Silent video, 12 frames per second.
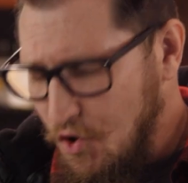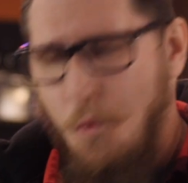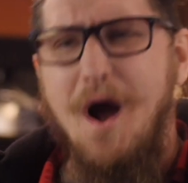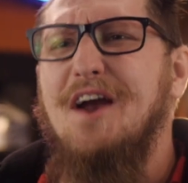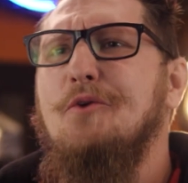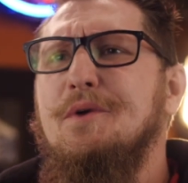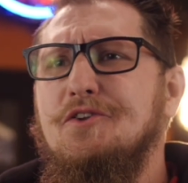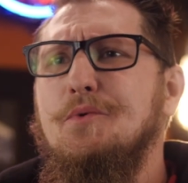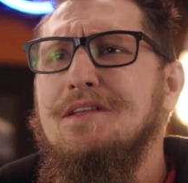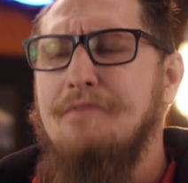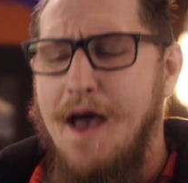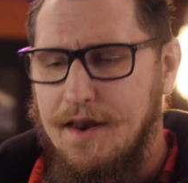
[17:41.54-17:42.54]
Why are we
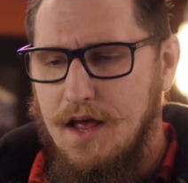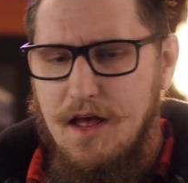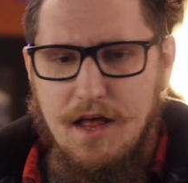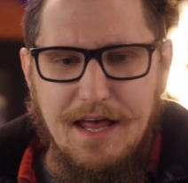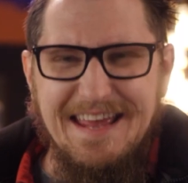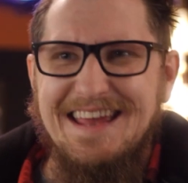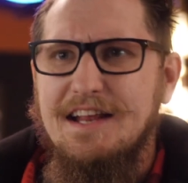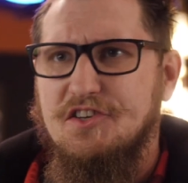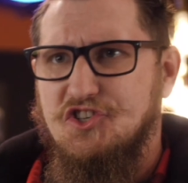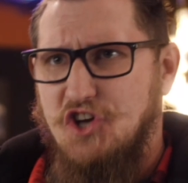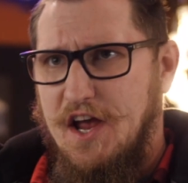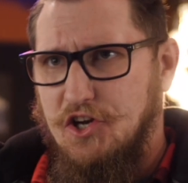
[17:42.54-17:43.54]
doing that? Heat
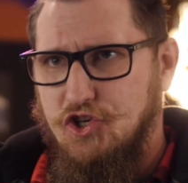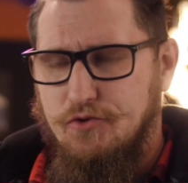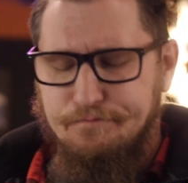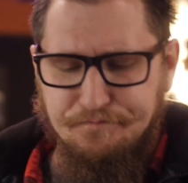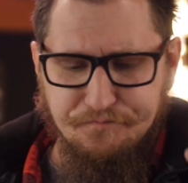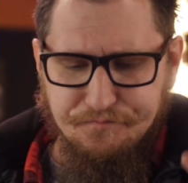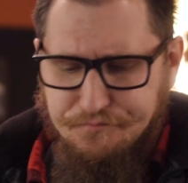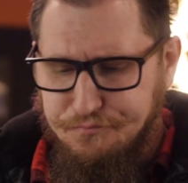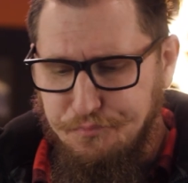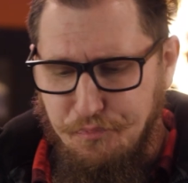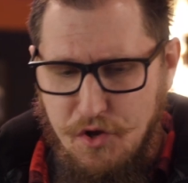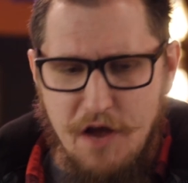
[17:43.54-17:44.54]
exchange.
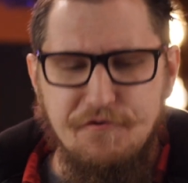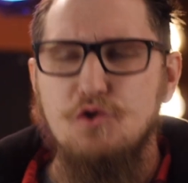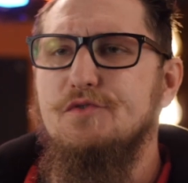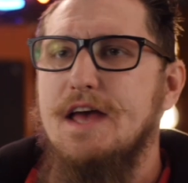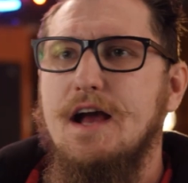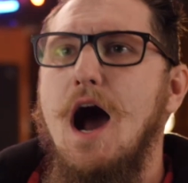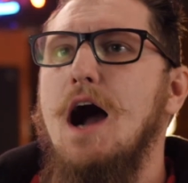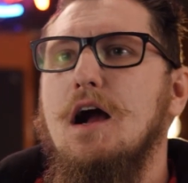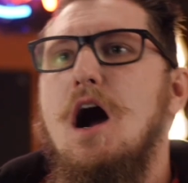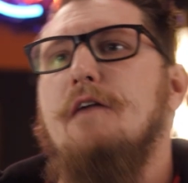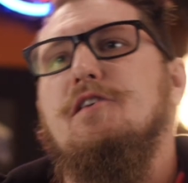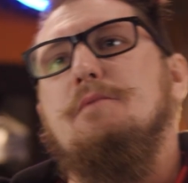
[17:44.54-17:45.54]
If you take hot
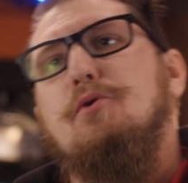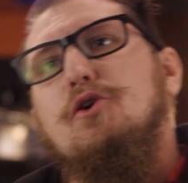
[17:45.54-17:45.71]
coffee and